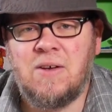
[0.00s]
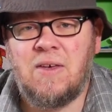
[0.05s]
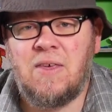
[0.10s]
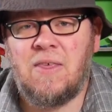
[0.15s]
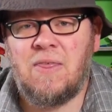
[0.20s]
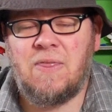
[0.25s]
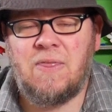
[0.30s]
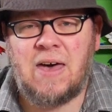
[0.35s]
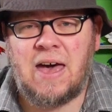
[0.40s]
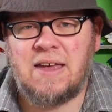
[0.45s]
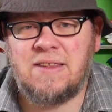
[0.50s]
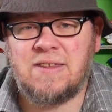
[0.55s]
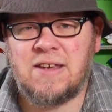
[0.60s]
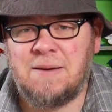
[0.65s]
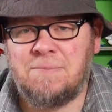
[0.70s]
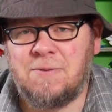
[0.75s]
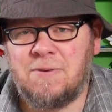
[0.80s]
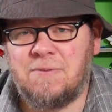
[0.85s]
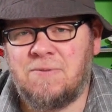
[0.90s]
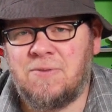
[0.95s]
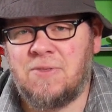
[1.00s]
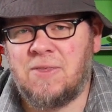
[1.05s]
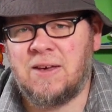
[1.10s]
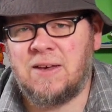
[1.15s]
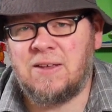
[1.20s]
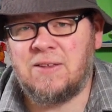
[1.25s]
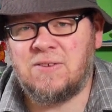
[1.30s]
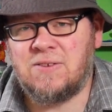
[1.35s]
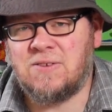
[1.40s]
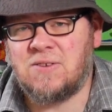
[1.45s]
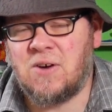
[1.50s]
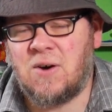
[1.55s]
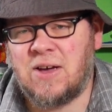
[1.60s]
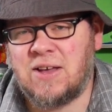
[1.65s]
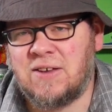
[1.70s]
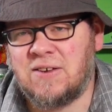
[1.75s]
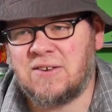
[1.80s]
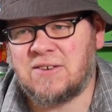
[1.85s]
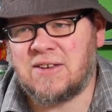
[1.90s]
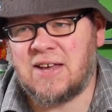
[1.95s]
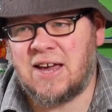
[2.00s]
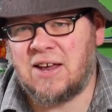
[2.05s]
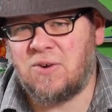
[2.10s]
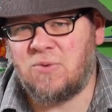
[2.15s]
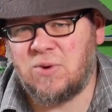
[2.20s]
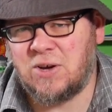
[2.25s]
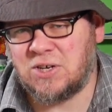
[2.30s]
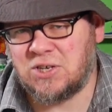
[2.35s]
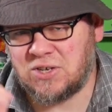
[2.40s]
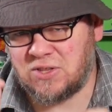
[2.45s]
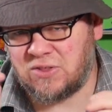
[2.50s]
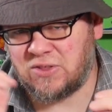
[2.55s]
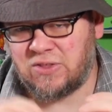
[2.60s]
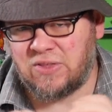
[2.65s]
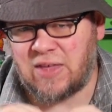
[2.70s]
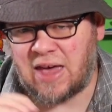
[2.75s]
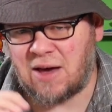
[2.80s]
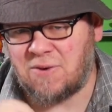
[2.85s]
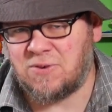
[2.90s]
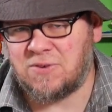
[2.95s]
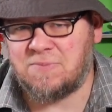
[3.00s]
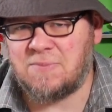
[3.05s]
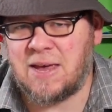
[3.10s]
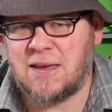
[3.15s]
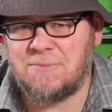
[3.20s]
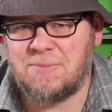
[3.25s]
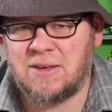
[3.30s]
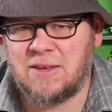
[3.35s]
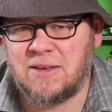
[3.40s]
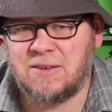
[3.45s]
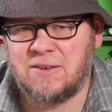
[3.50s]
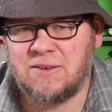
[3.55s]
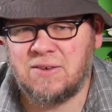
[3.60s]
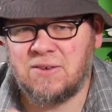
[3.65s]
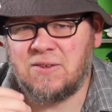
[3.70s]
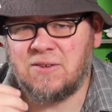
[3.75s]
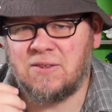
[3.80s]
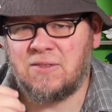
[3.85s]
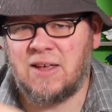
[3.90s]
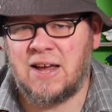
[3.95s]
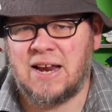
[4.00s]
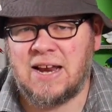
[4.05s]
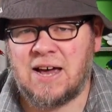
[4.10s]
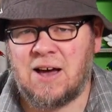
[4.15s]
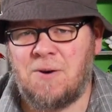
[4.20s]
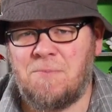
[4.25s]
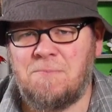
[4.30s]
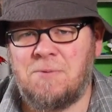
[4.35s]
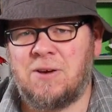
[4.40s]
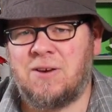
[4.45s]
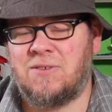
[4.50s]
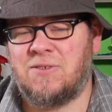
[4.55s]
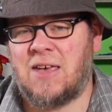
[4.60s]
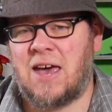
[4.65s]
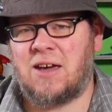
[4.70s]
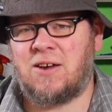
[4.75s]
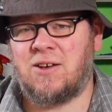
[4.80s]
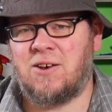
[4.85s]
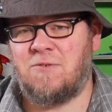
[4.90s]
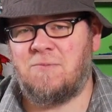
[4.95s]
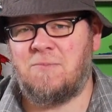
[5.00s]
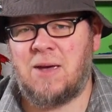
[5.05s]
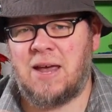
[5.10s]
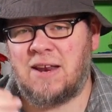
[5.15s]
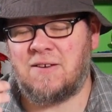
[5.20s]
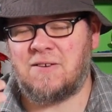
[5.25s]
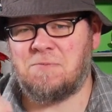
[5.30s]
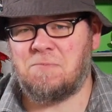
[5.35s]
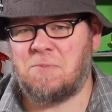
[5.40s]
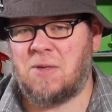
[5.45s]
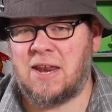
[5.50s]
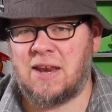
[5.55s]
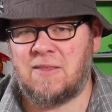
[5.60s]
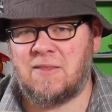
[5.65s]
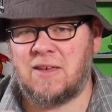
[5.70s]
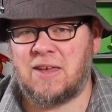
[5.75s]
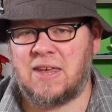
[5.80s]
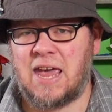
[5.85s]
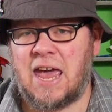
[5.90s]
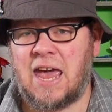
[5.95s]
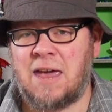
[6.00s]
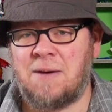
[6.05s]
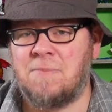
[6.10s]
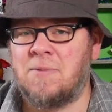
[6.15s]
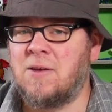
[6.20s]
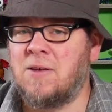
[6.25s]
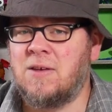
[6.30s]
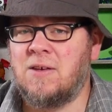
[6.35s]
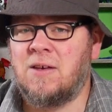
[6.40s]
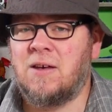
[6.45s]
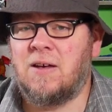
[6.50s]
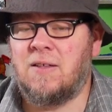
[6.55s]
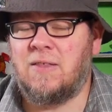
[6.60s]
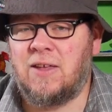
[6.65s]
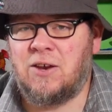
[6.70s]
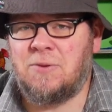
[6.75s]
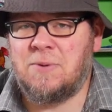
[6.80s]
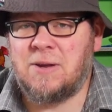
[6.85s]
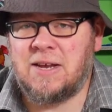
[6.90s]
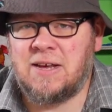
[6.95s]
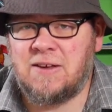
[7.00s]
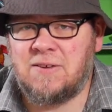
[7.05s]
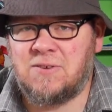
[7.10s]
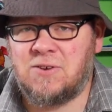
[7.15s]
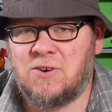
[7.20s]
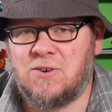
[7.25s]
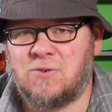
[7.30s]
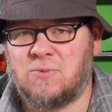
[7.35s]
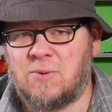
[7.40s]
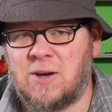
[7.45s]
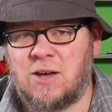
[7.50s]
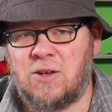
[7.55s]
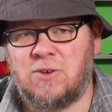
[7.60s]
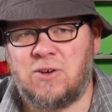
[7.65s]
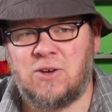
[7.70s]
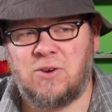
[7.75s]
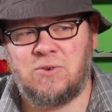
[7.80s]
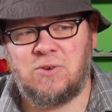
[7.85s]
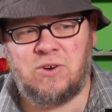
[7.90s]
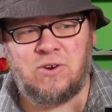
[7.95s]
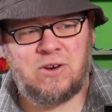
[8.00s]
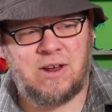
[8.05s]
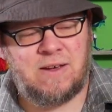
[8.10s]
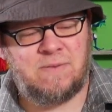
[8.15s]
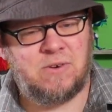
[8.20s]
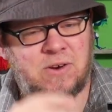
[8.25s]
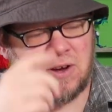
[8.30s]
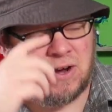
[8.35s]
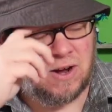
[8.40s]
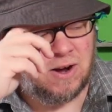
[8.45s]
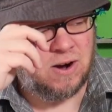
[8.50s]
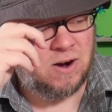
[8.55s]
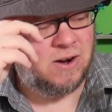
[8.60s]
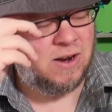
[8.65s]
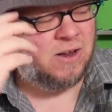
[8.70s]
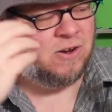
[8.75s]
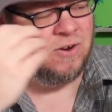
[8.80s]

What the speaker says: That type of thing. So I just kind of wish that was maybe laid out, because that could have made explaining the game a little bit easier as well. You're going to have your card, and you're